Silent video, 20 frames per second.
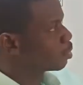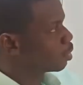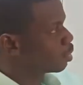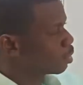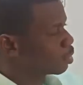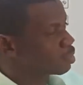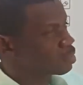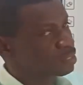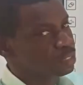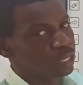
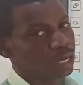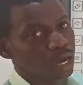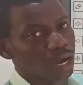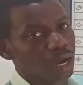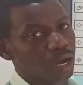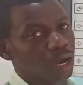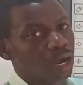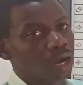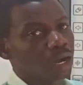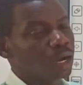these
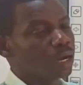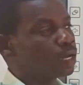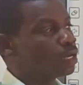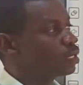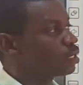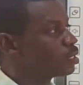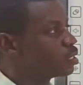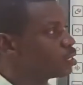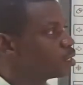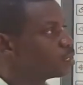are
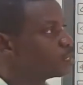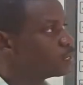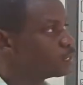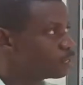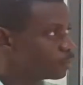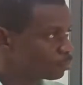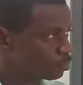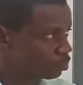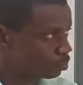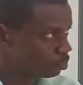
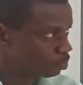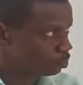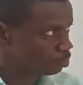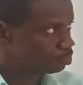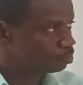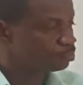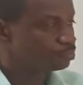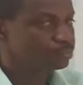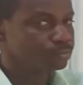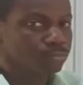the
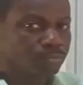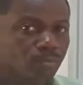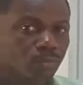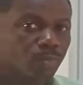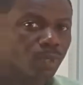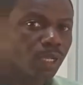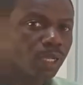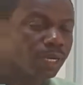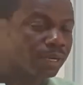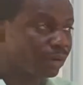
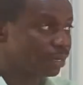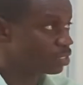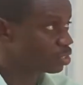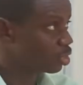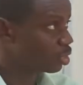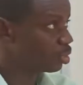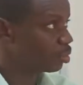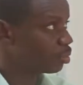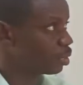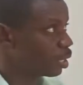
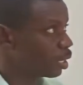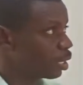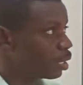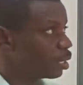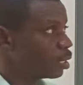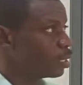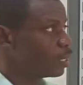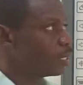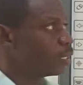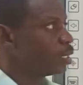
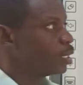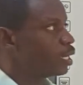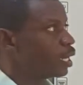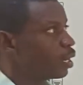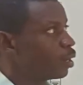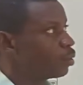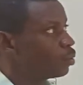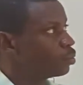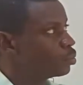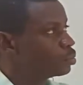criteria.
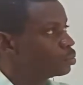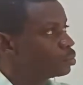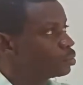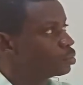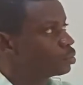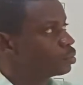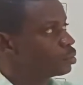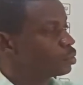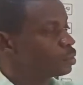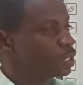Now
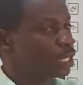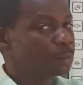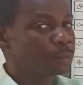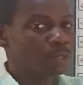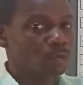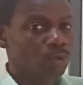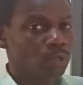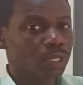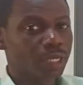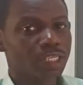let me
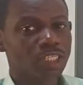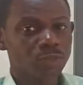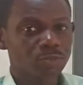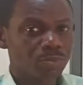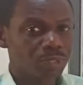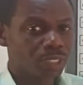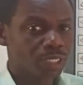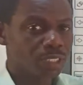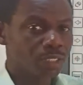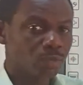quickly
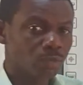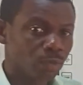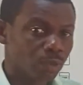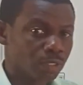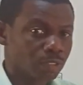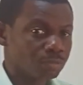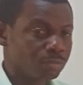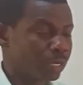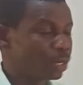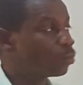explain
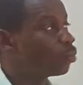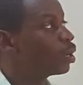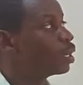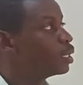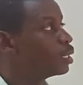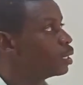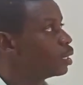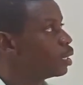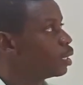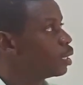one by
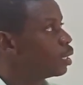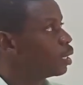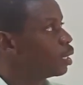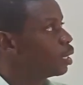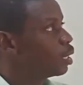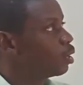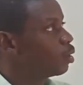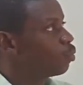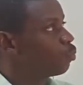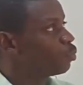one.
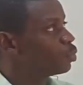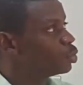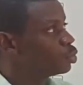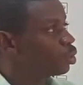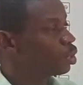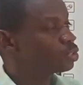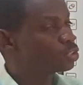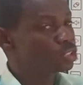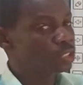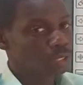We
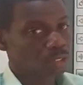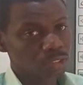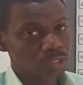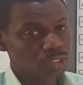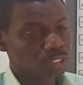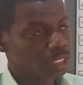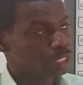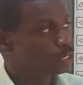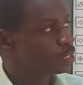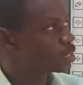judge
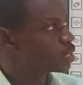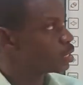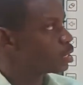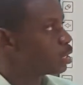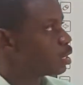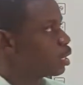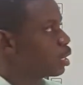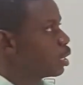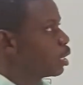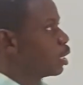content,
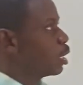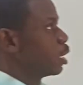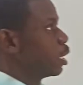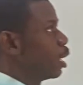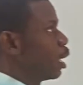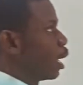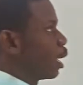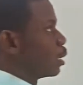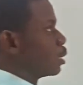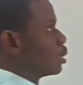
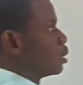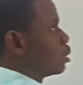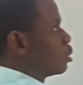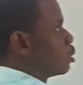and